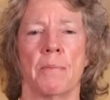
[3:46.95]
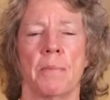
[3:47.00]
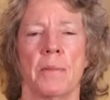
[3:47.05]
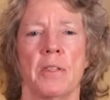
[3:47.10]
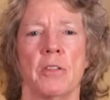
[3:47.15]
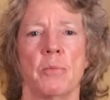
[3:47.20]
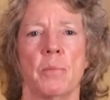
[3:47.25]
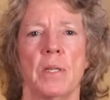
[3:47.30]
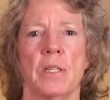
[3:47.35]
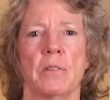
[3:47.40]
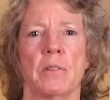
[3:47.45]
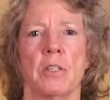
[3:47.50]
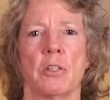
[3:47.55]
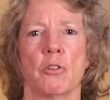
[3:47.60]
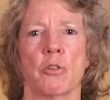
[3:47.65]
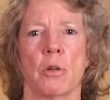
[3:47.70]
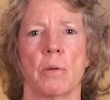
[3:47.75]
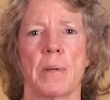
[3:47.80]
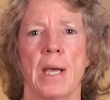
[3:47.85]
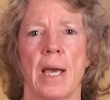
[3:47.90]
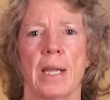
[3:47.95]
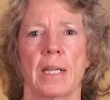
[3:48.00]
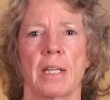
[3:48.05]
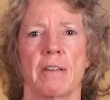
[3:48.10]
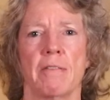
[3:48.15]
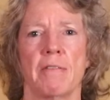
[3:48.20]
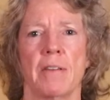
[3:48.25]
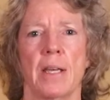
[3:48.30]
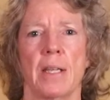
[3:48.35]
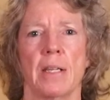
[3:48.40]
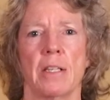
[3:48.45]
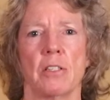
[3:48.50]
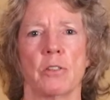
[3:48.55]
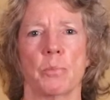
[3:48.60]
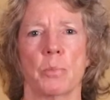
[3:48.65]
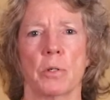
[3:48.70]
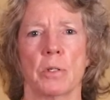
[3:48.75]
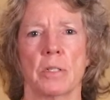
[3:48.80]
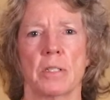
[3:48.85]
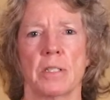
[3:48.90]
This means the traumatic event is
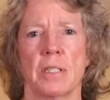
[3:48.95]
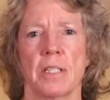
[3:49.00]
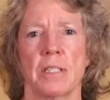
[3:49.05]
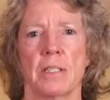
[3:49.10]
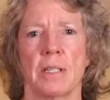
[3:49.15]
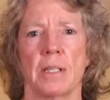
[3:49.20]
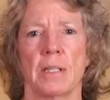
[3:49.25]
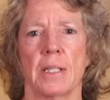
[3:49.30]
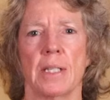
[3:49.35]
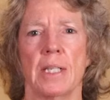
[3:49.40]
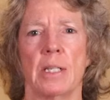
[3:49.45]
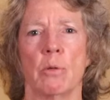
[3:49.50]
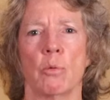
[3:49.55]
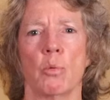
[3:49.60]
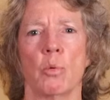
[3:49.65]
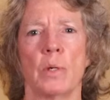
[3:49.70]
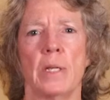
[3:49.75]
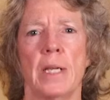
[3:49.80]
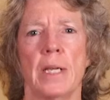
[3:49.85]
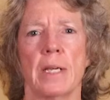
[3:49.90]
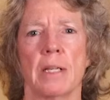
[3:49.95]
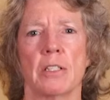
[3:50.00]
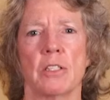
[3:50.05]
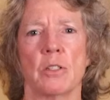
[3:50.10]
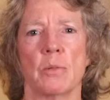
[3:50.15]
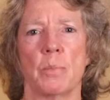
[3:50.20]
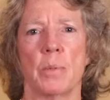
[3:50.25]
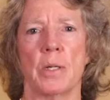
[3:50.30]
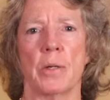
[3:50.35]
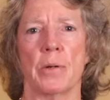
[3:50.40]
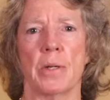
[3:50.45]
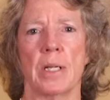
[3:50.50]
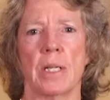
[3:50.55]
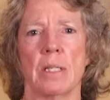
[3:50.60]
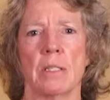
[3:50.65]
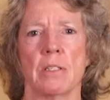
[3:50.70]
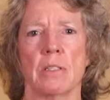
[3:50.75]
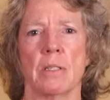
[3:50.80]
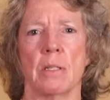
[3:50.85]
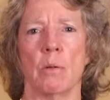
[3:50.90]
persistently
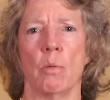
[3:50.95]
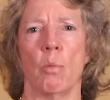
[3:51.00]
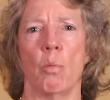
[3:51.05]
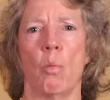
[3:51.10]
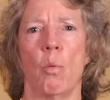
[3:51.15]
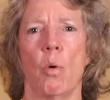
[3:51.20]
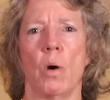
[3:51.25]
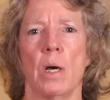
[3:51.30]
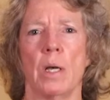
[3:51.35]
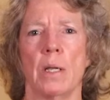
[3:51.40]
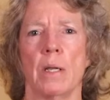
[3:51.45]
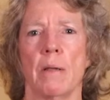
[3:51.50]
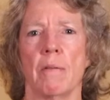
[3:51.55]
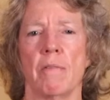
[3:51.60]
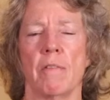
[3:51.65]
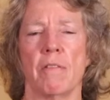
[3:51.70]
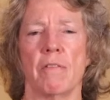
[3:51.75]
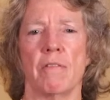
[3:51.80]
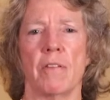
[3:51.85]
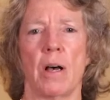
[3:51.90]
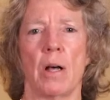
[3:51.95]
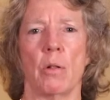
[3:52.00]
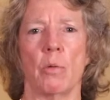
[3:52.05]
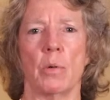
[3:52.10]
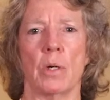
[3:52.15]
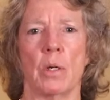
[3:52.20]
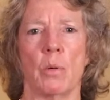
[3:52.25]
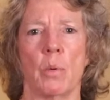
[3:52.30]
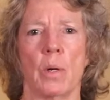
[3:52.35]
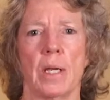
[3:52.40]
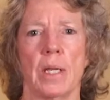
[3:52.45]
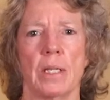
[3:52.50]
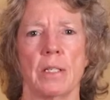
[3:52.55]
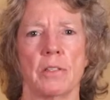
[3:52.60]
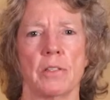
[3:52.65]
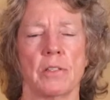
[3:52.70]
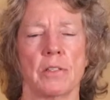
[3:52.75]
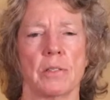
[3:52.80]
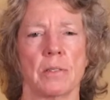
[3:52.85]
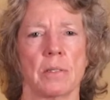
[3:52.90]
re-experienced in one of the following
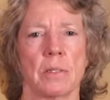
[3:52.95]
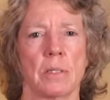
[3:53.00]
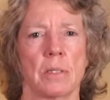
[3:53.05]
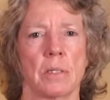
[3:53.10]
ways: